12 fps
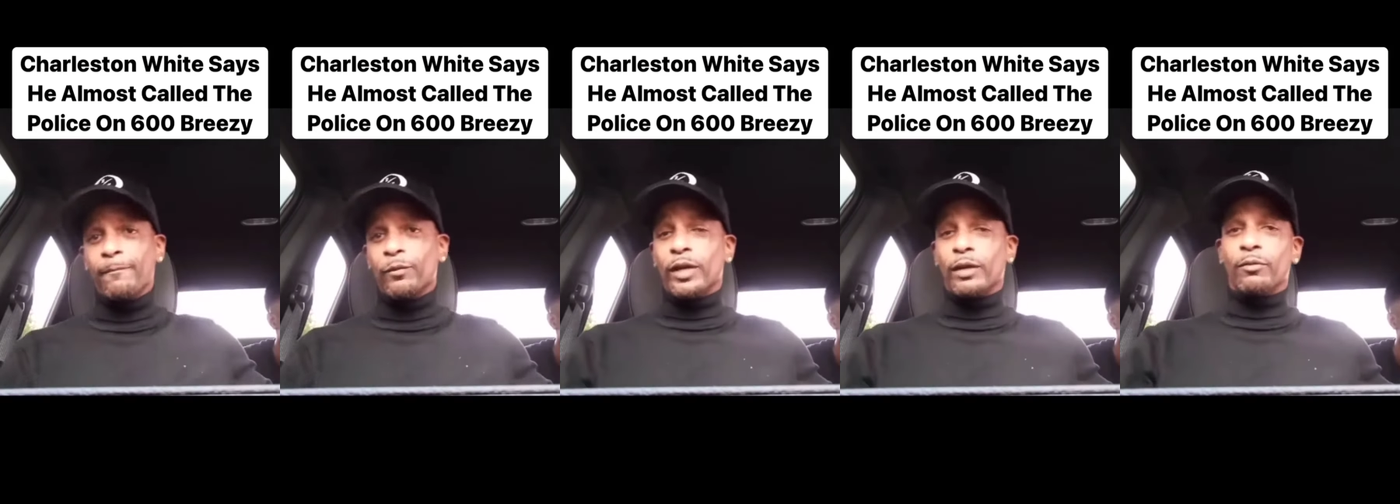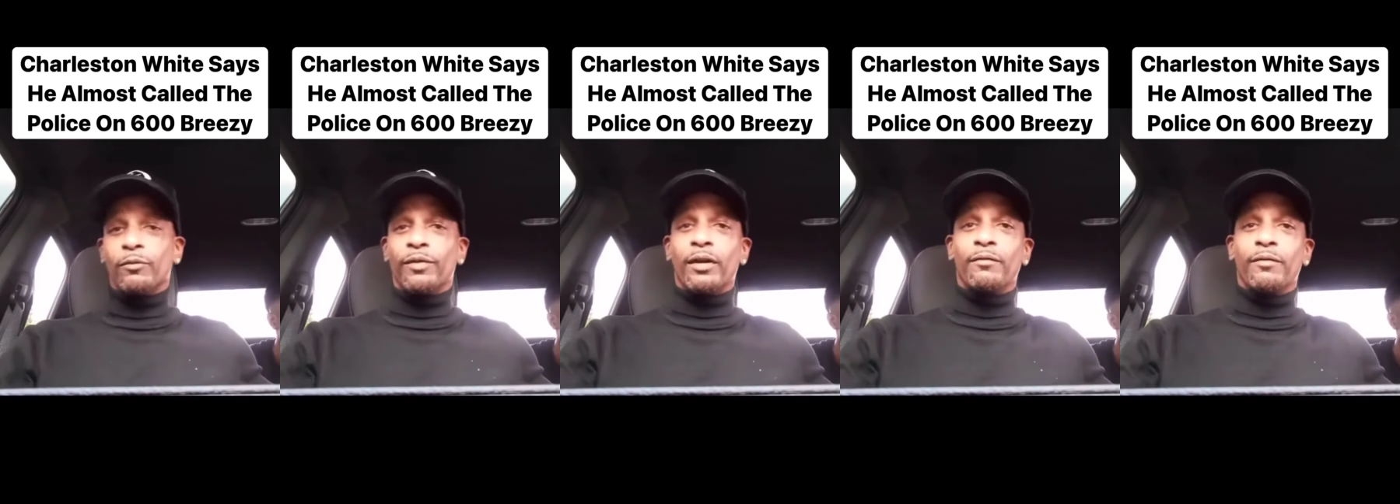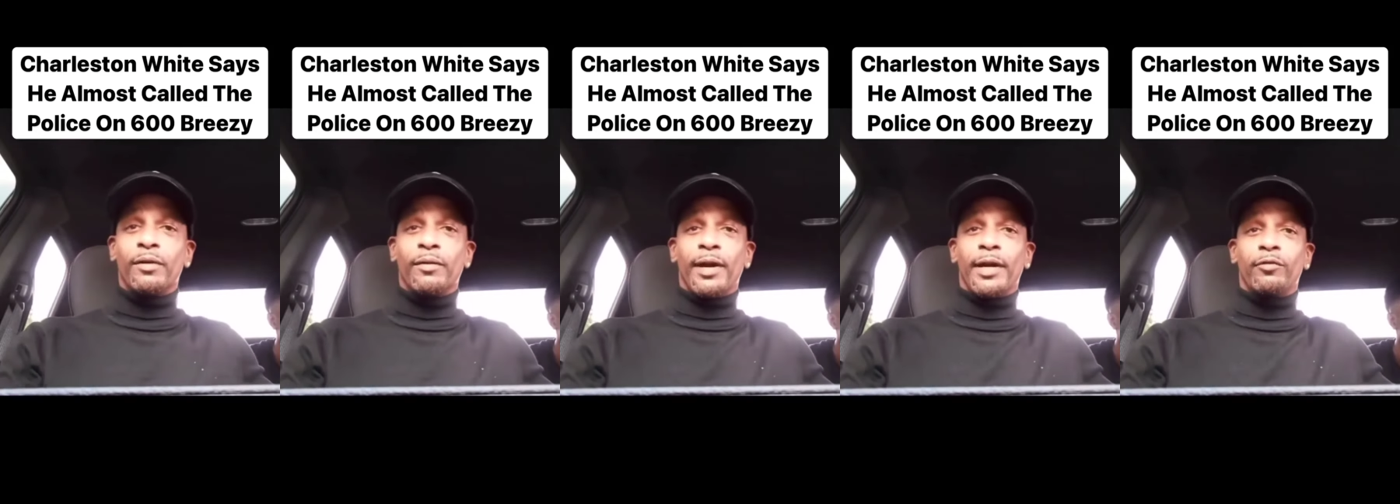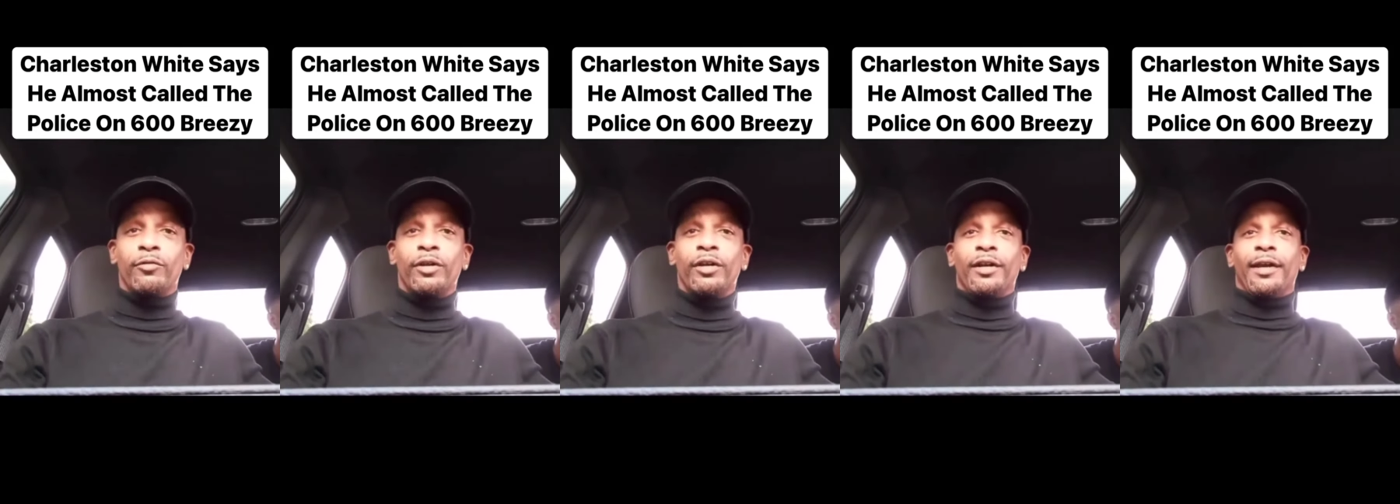He was very, very
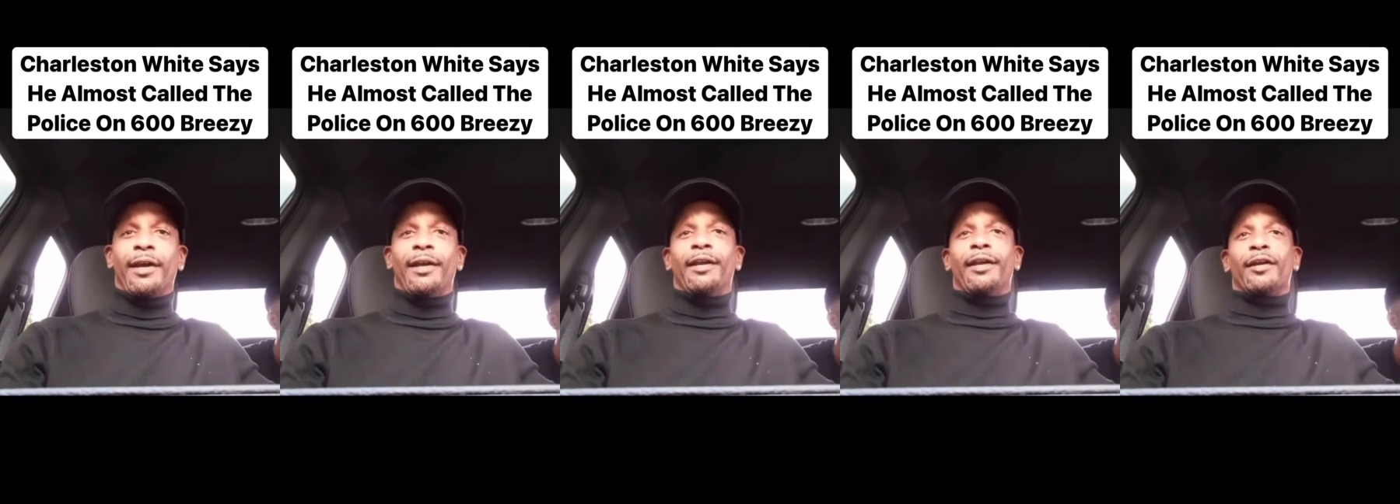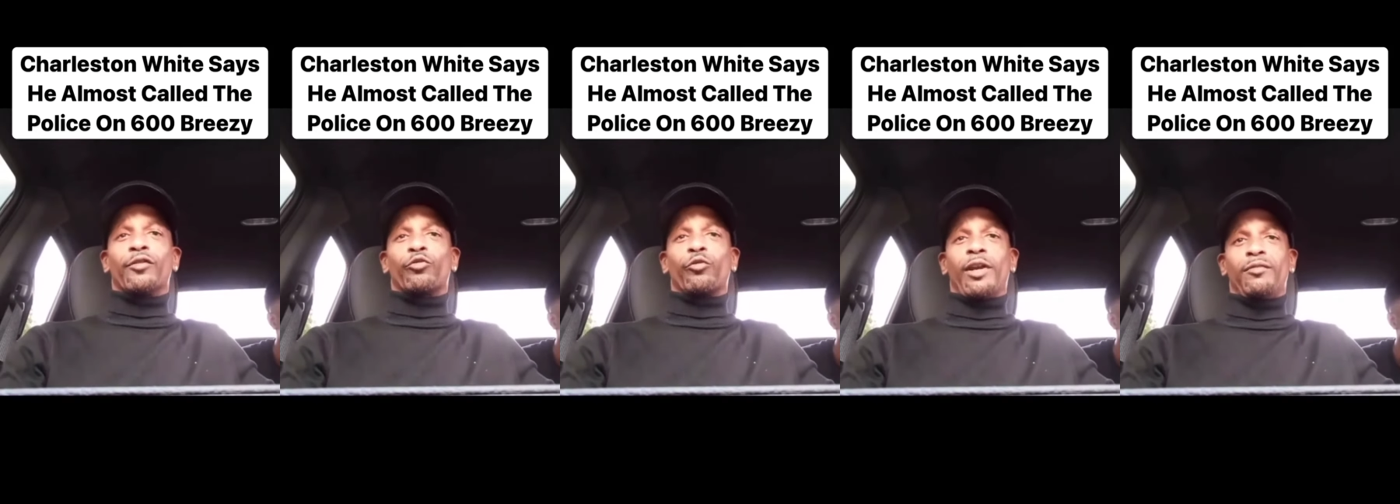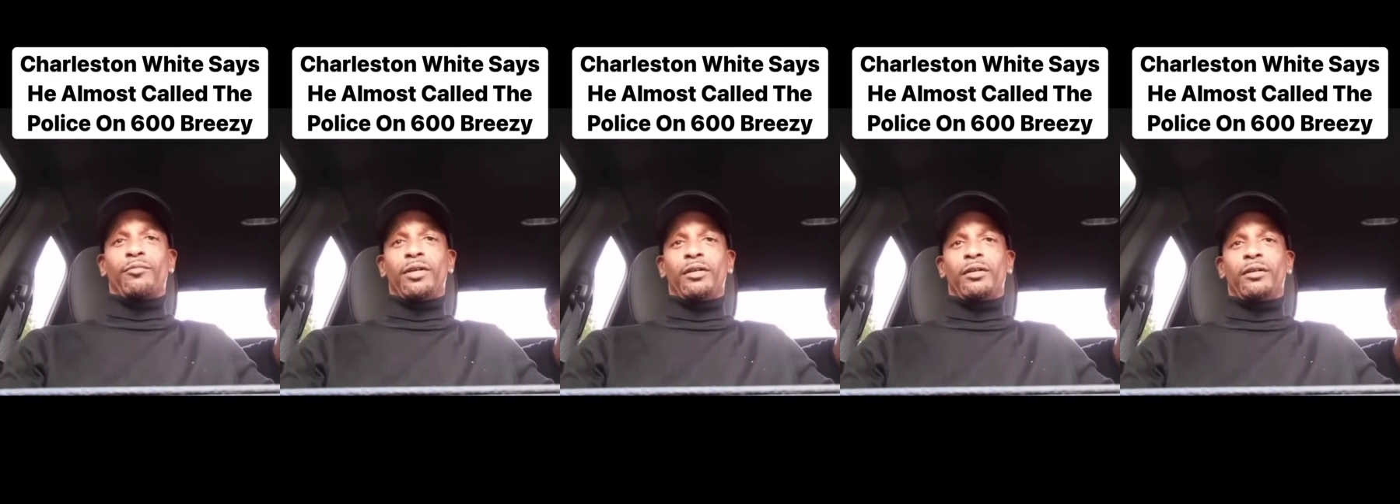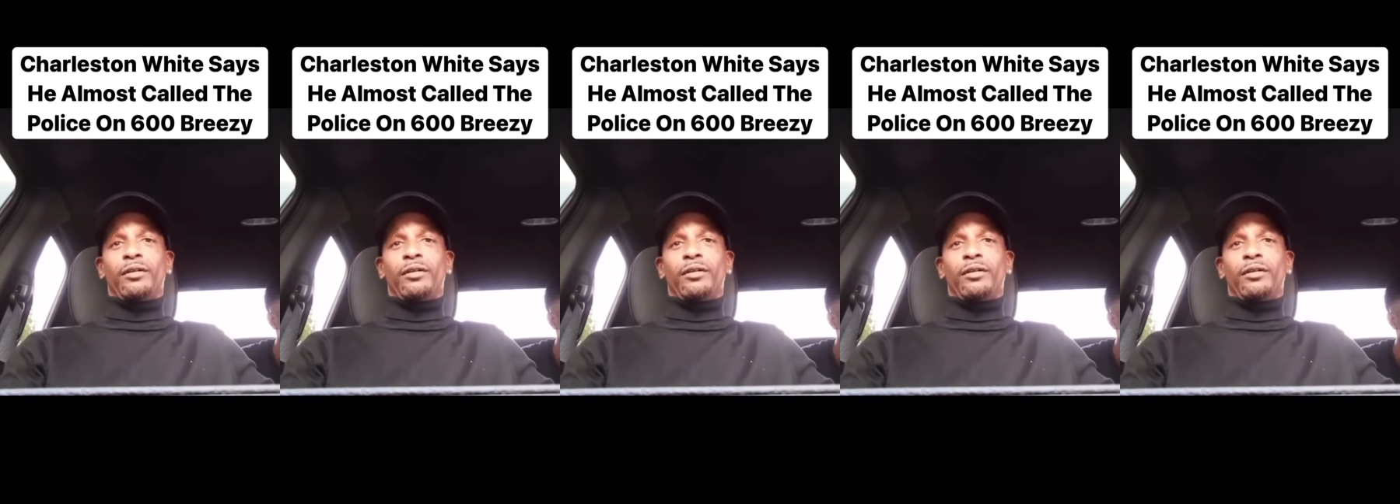angry, and the nigga threatened me.